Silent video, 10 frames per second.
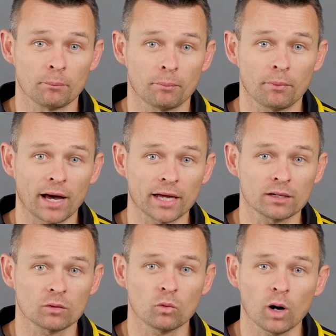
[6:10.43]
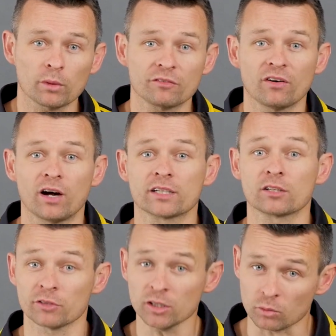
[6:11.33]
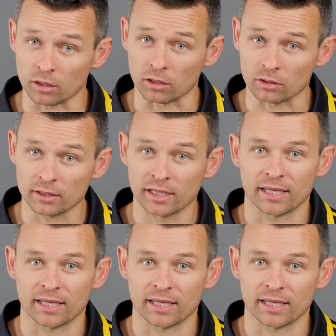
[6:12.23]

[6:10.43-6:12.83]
but what we find in the real world